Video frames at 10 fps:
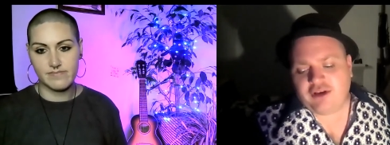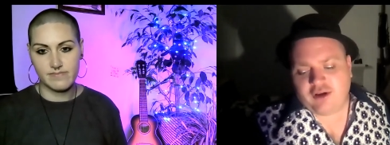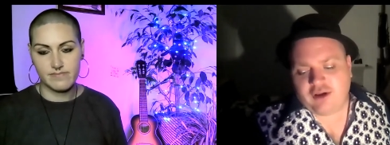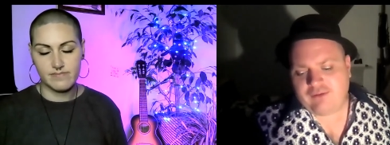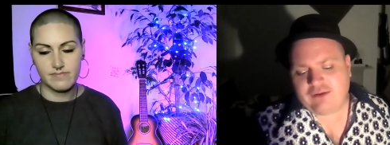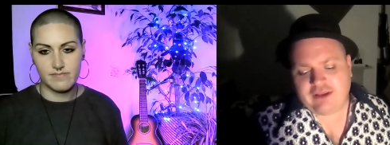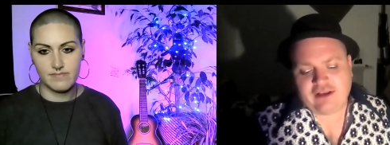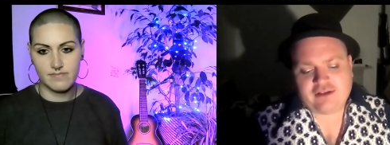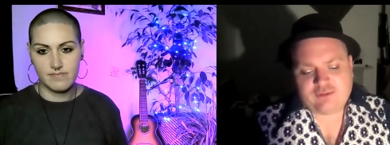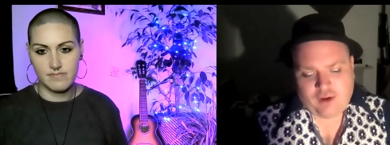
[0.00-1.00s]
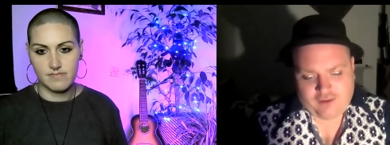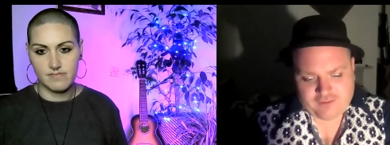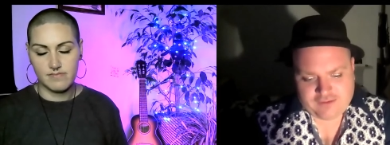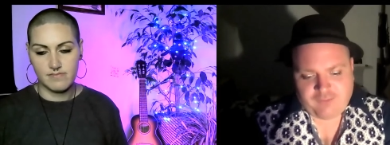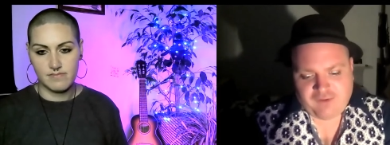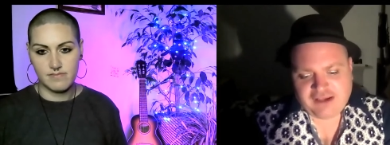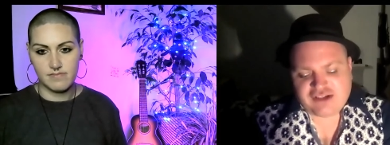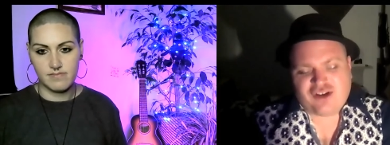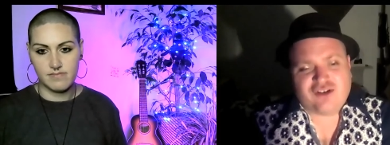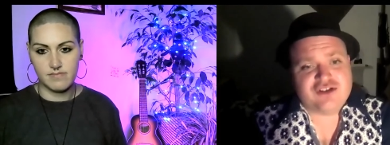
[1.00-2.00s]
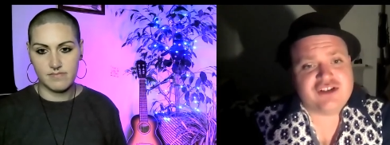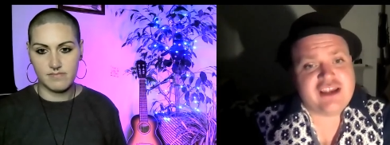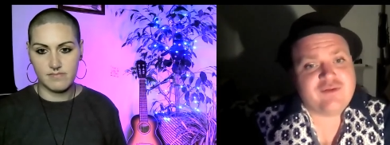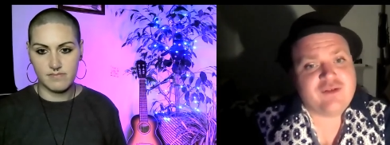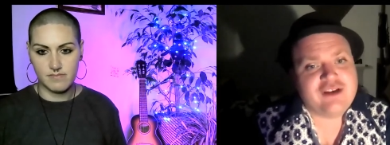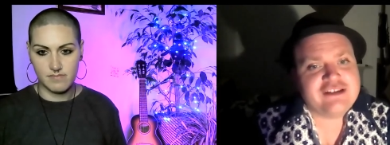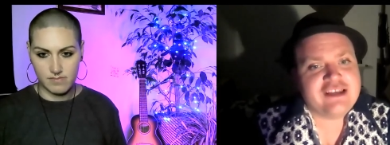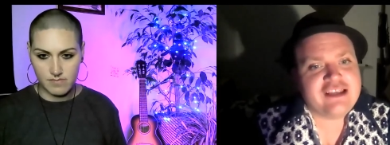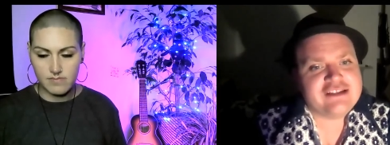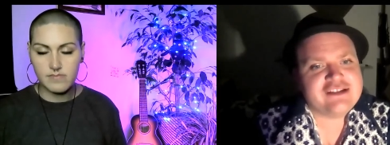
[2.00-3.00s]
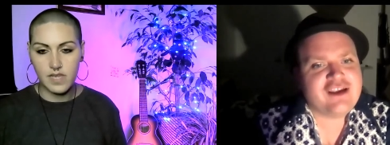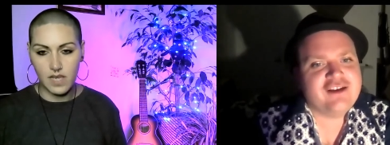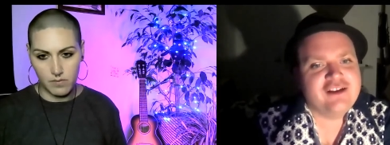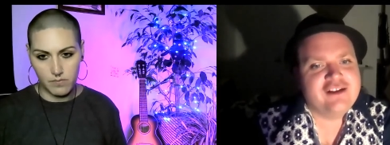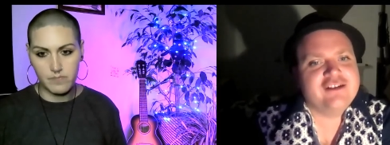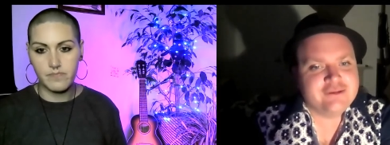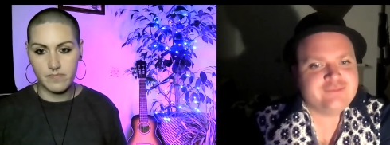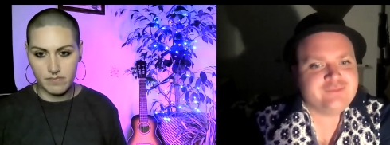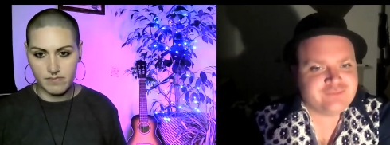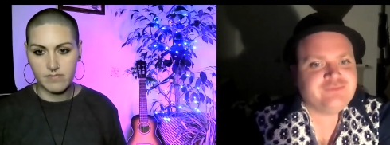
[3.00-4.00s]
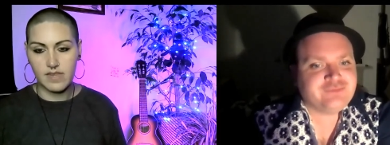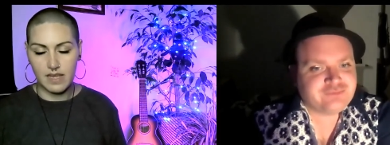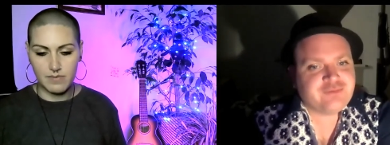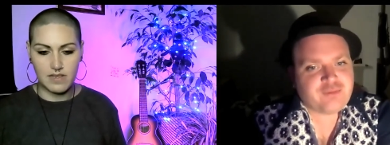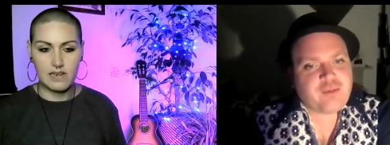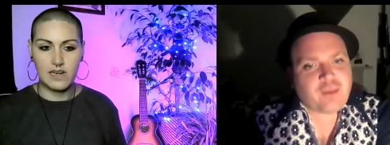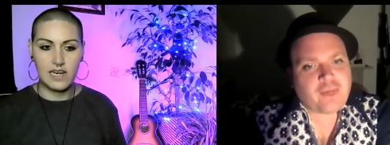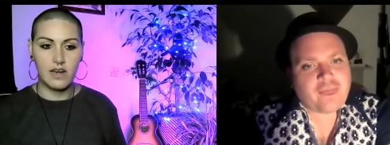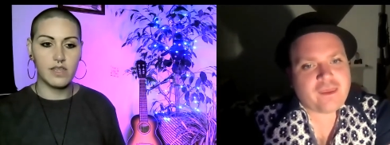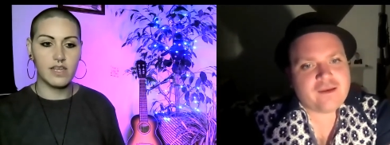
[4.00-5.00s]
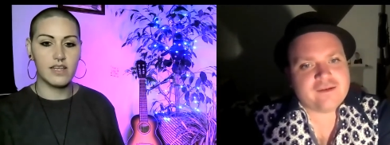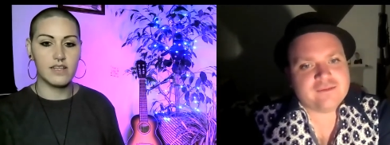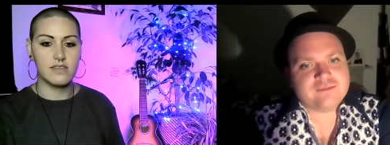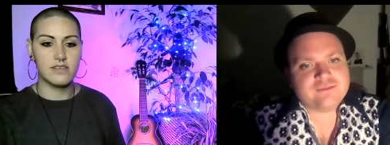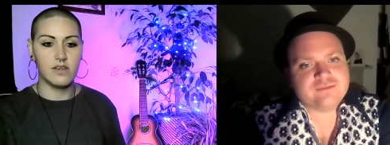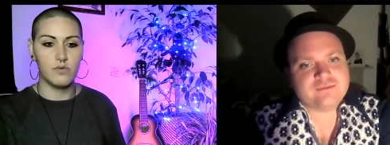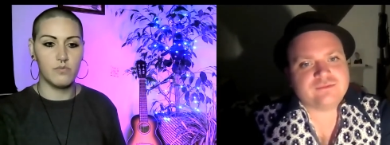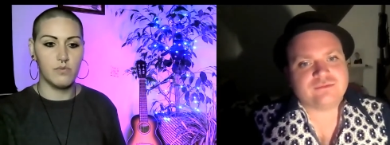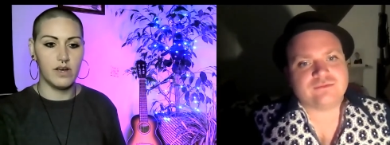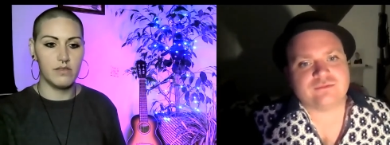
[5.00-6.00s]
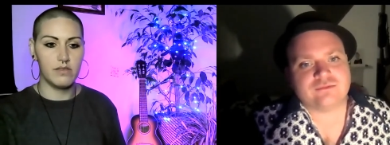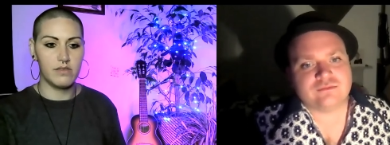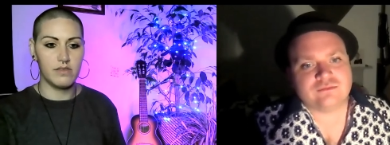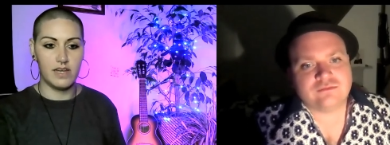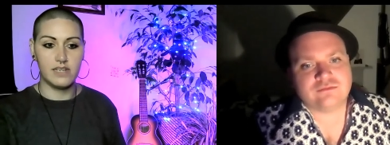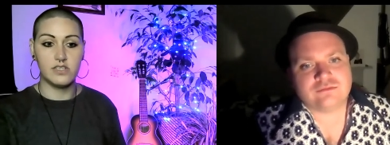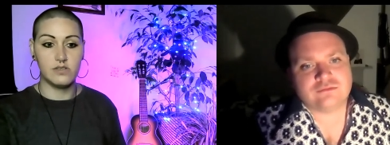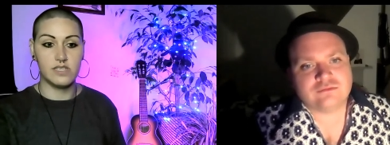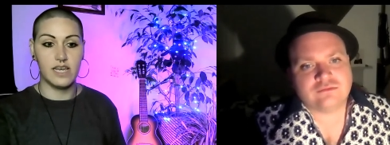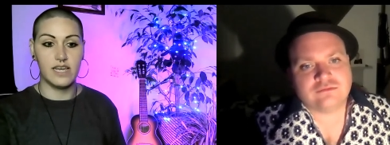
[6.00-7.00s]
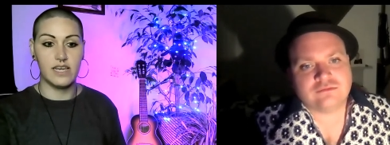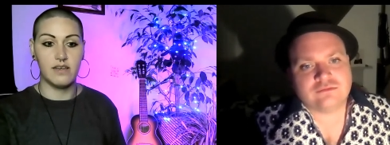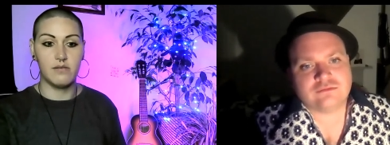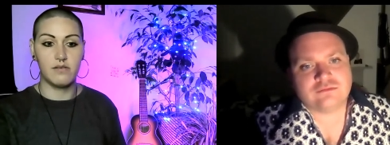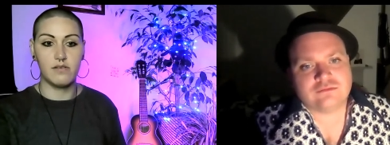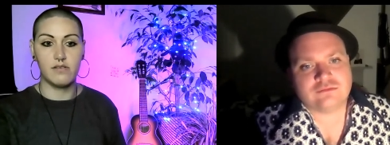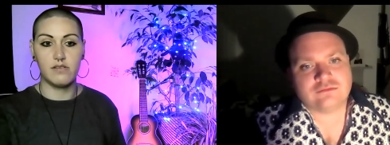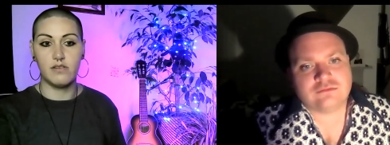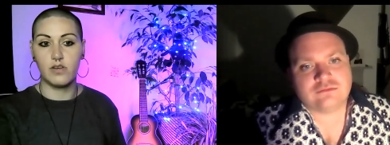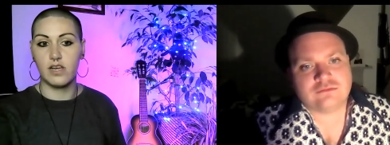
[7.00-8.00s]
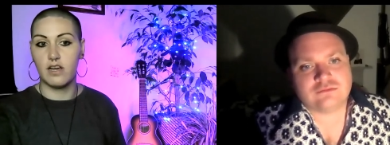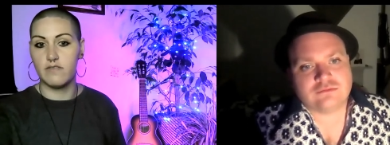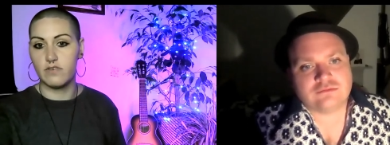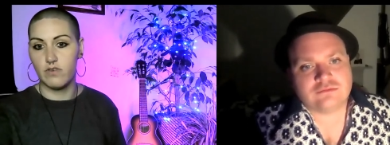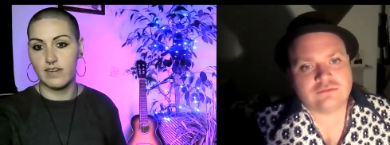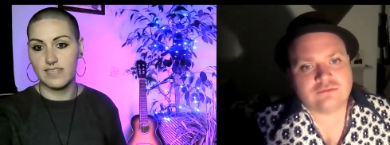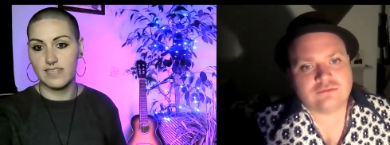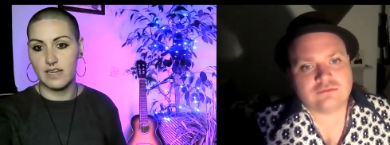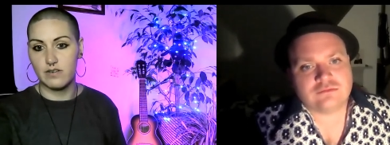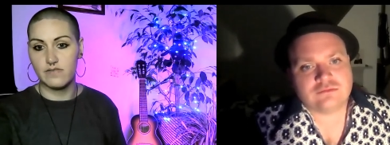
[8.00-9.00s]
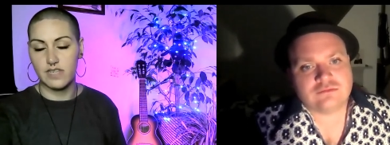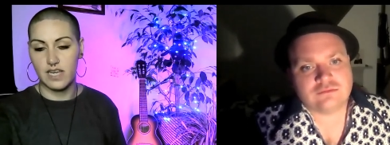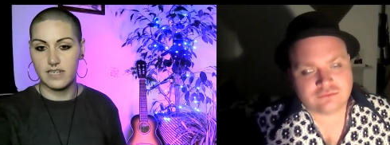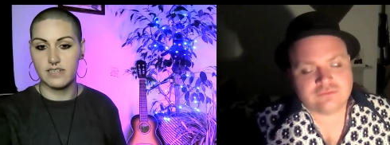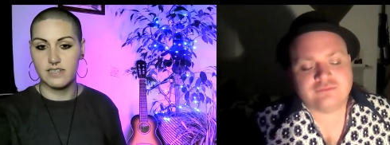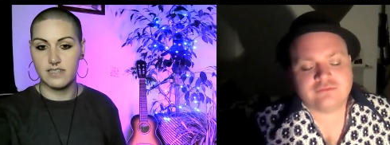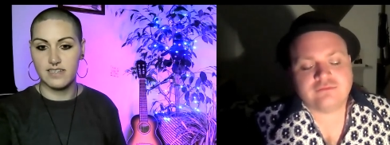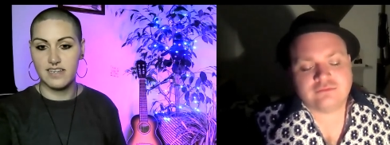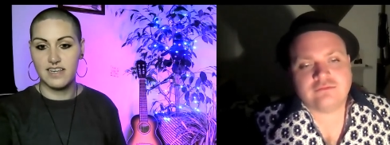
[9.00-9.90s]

Speaker 1: you know, everything that's worth something is a conscious effort, isn't it? So,
Speaker 2: absolutely, and I think it's you know worth, as you say, uh, looking after ourselves, and